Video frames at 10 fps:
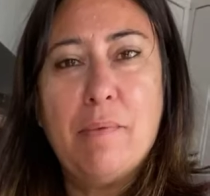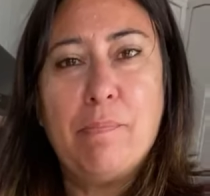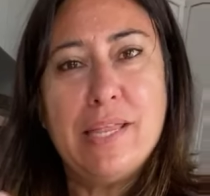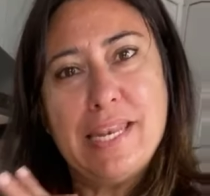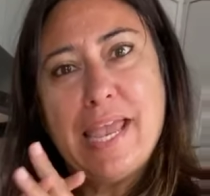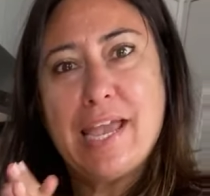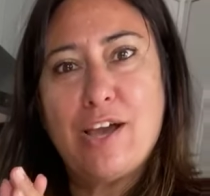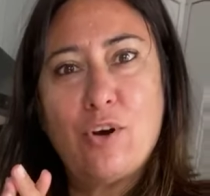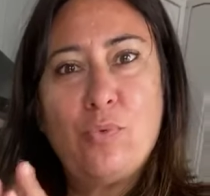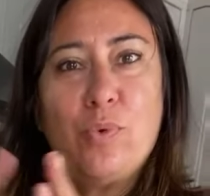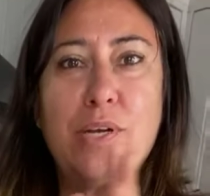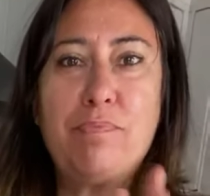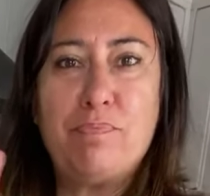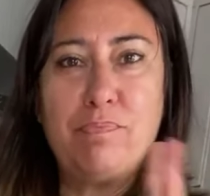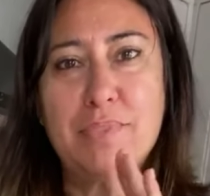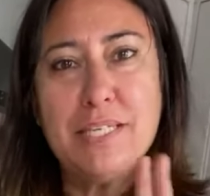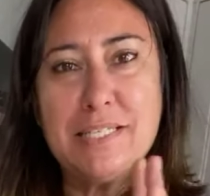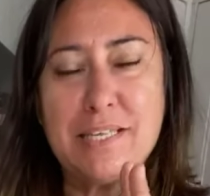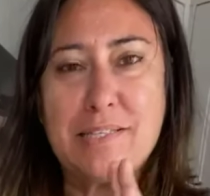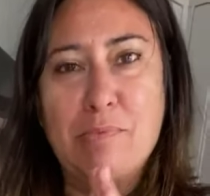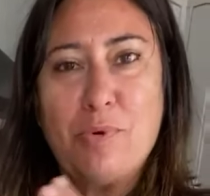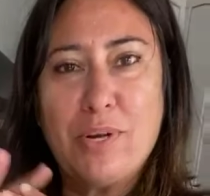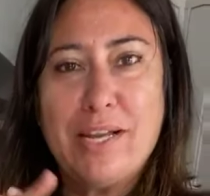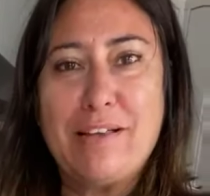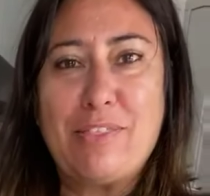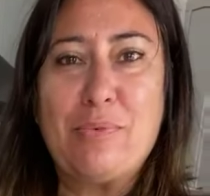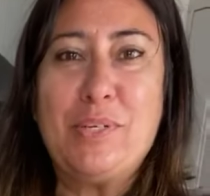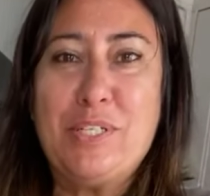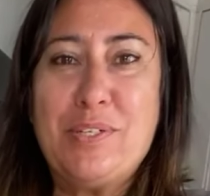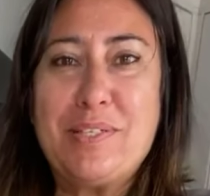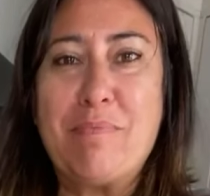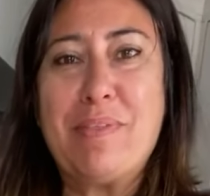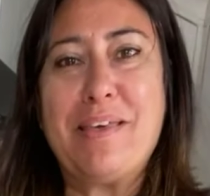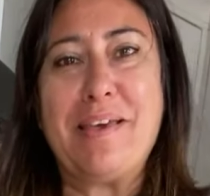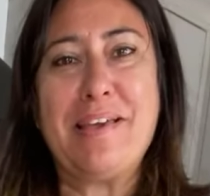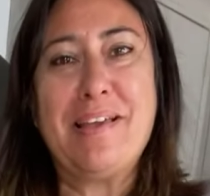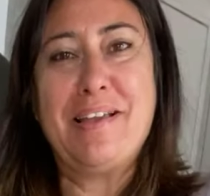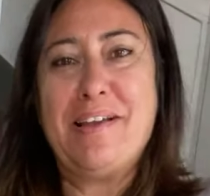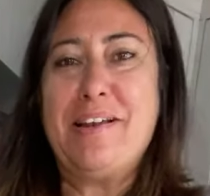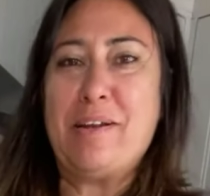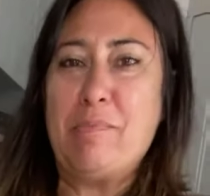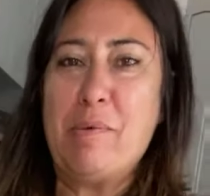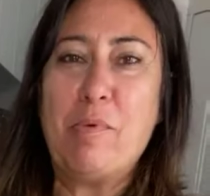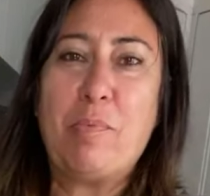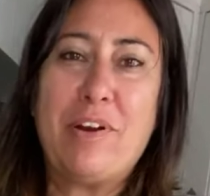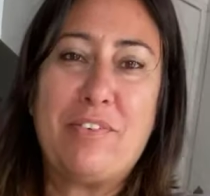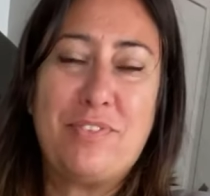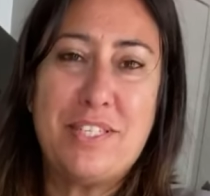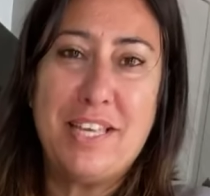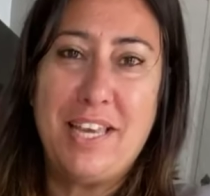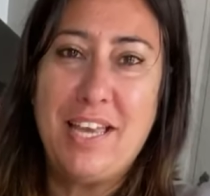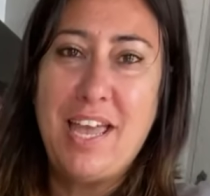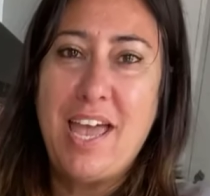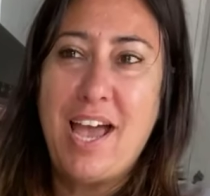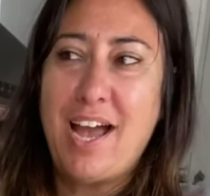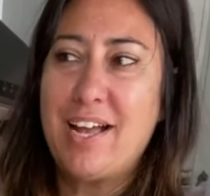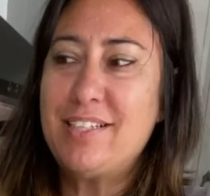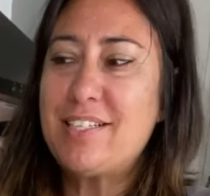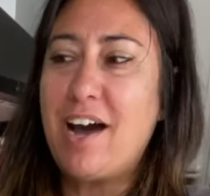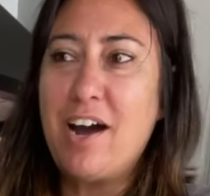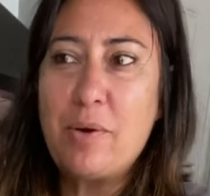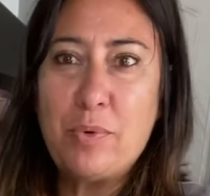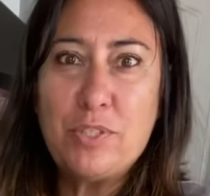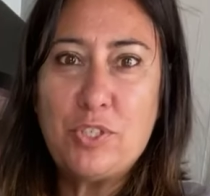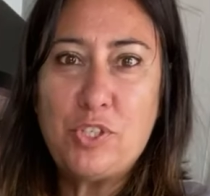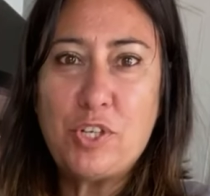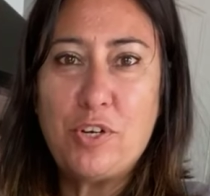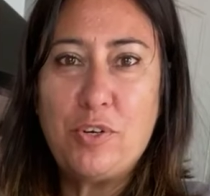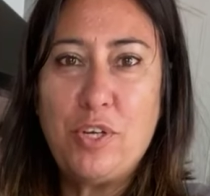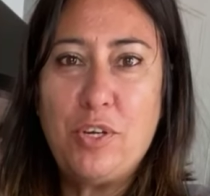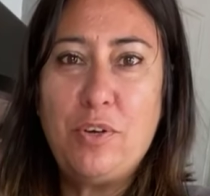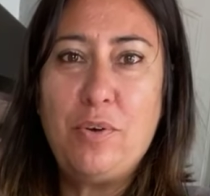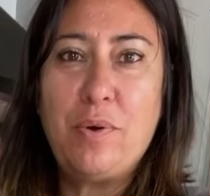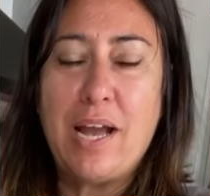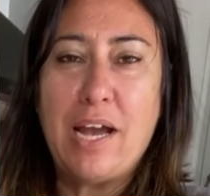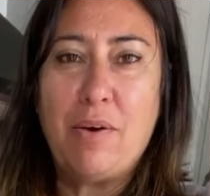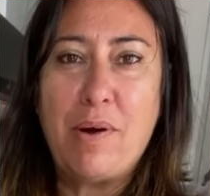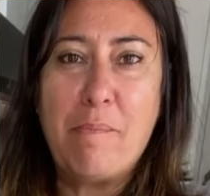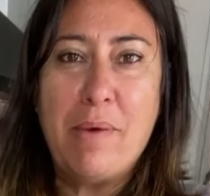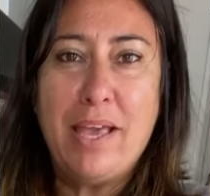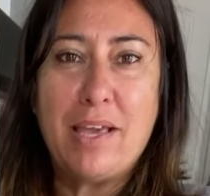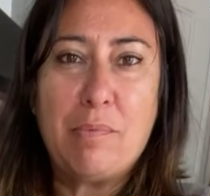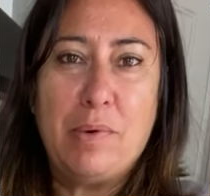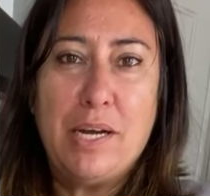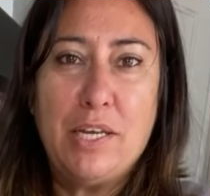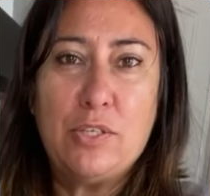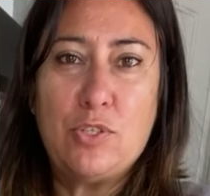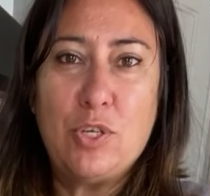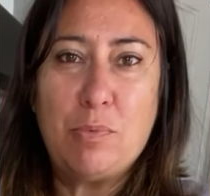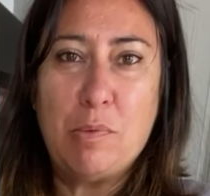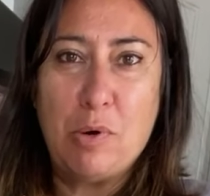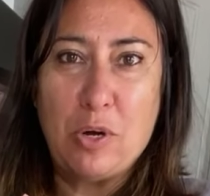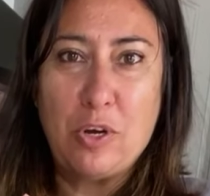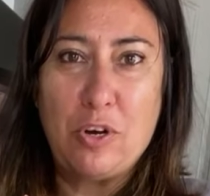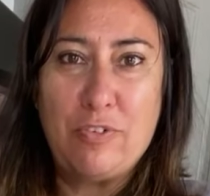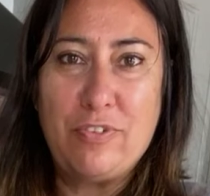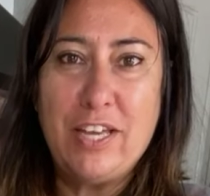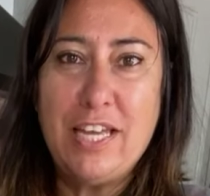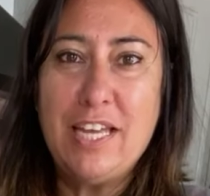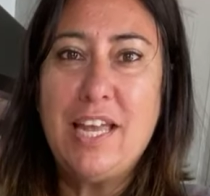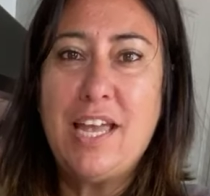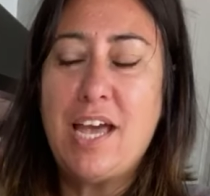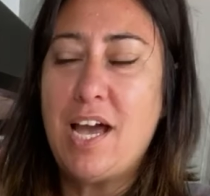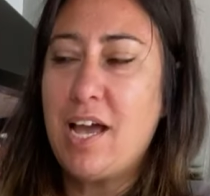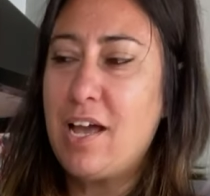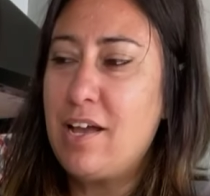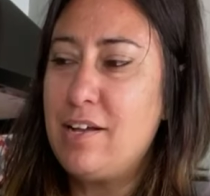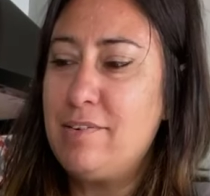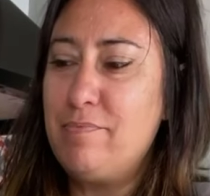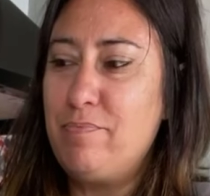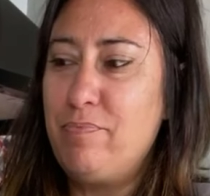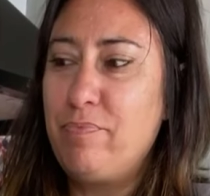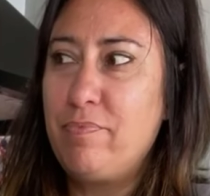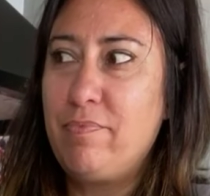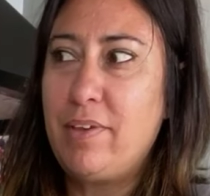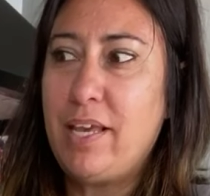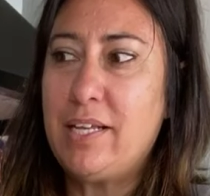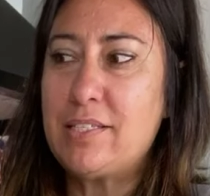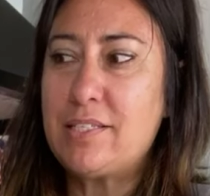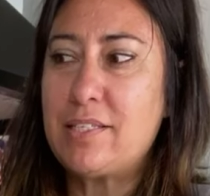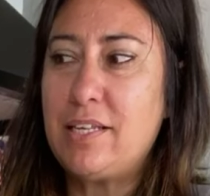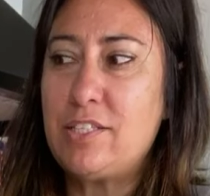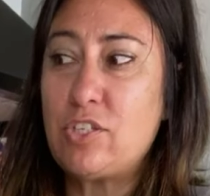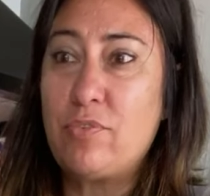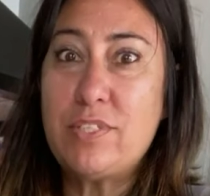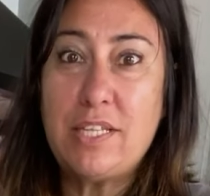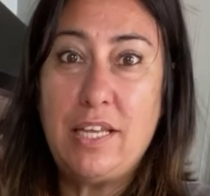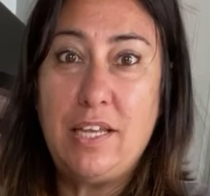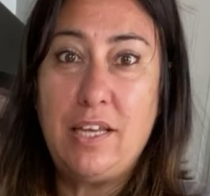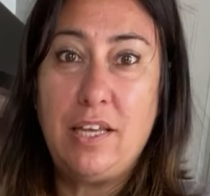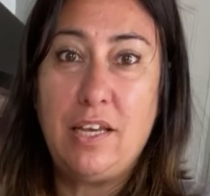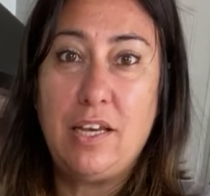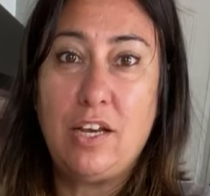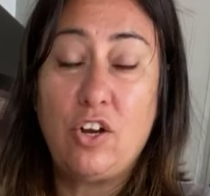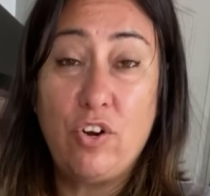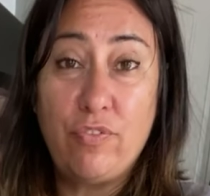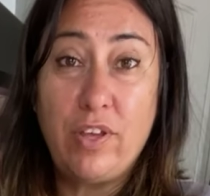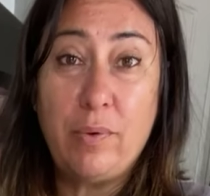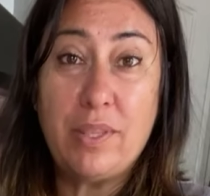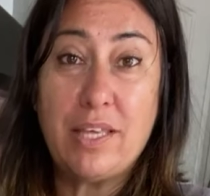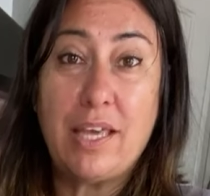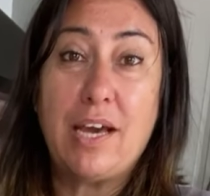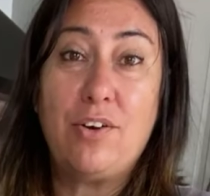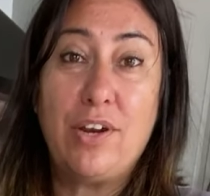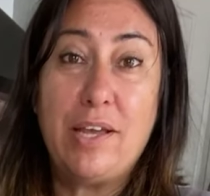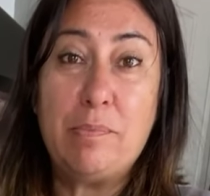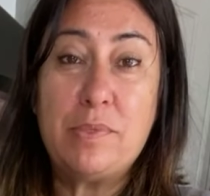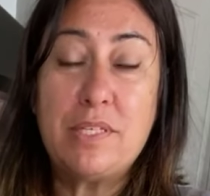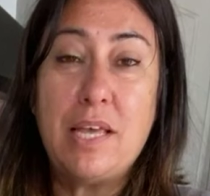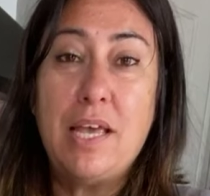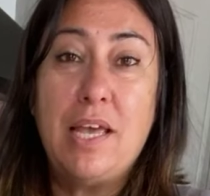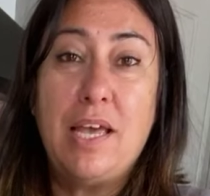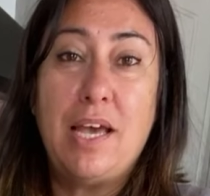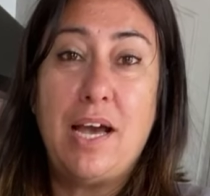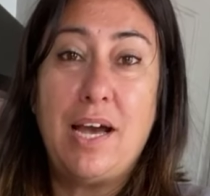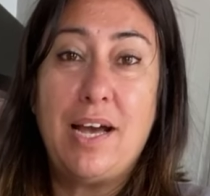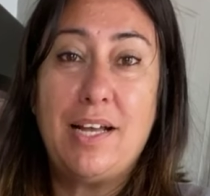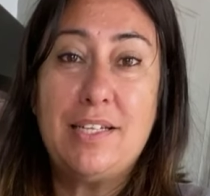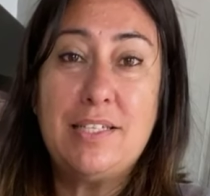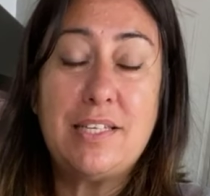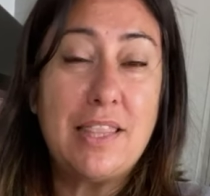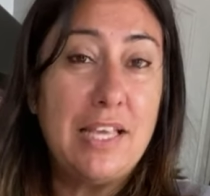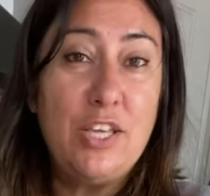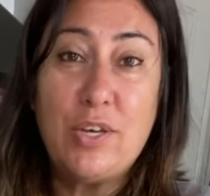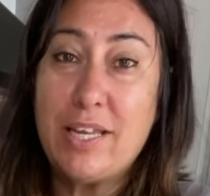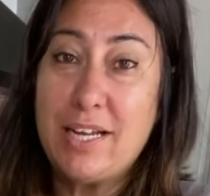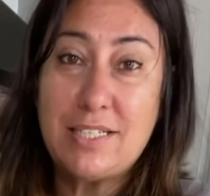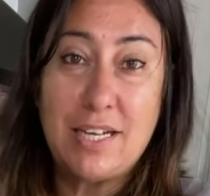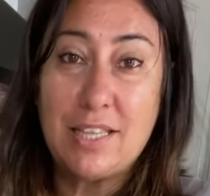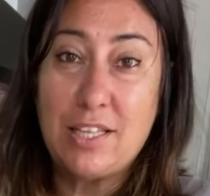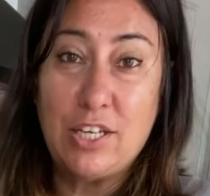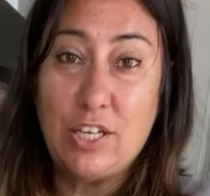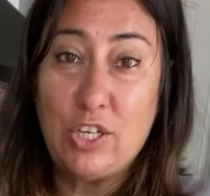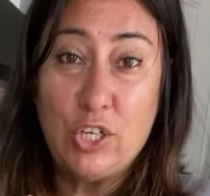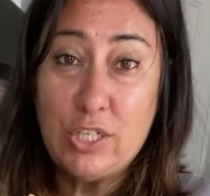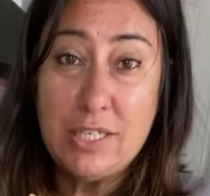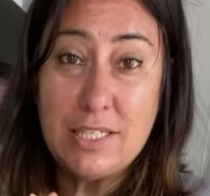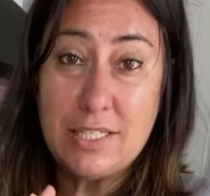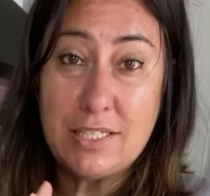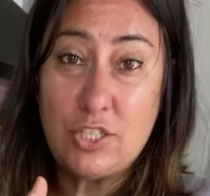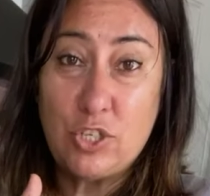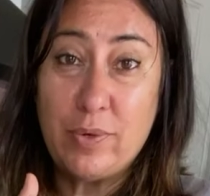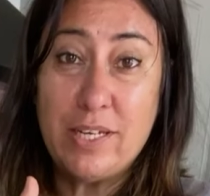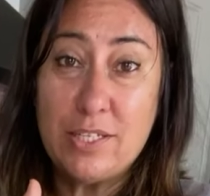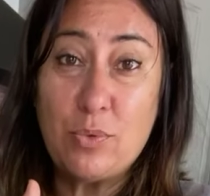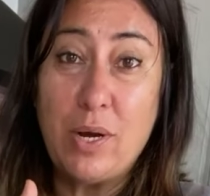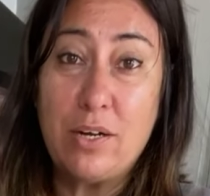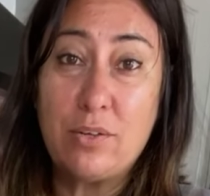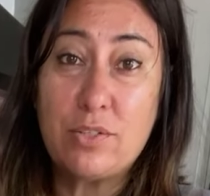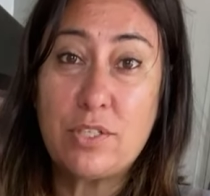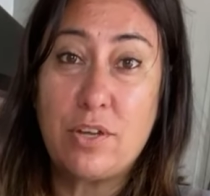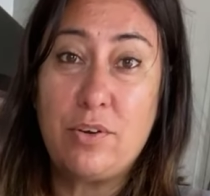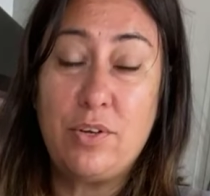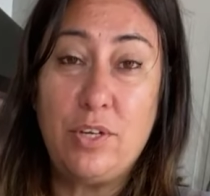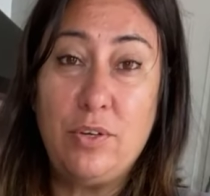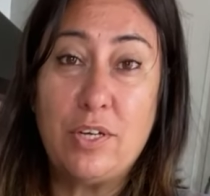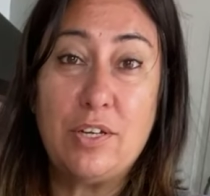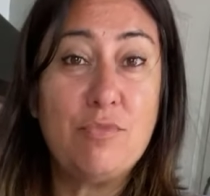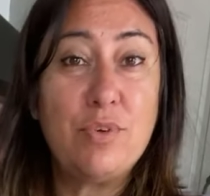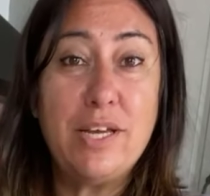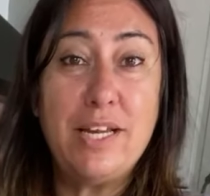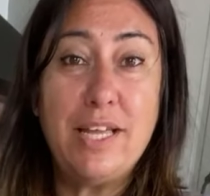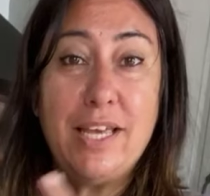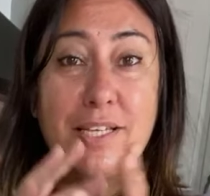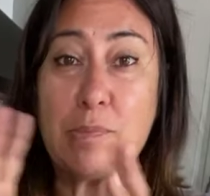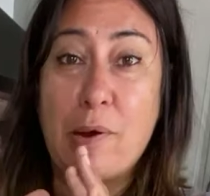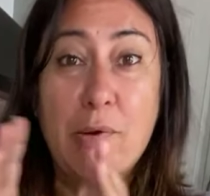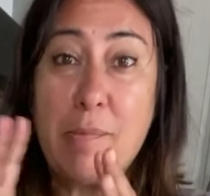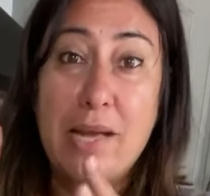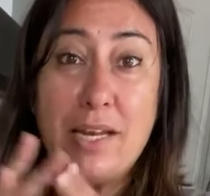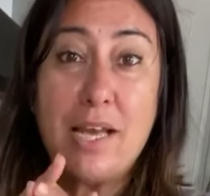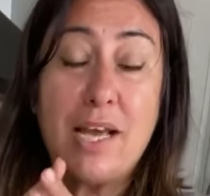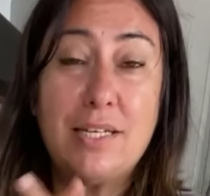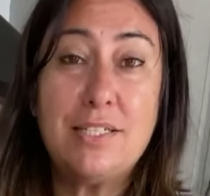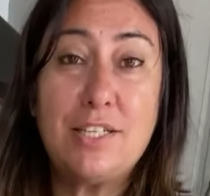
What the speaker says: But now, since it's the morning, I thought we'd do something a little bit more breakfasty. And I want to show you how I make my super mocha coffee. It's obviously coffee with cacao nibs, and then you can add other goodness to it as well, so you can really experiment and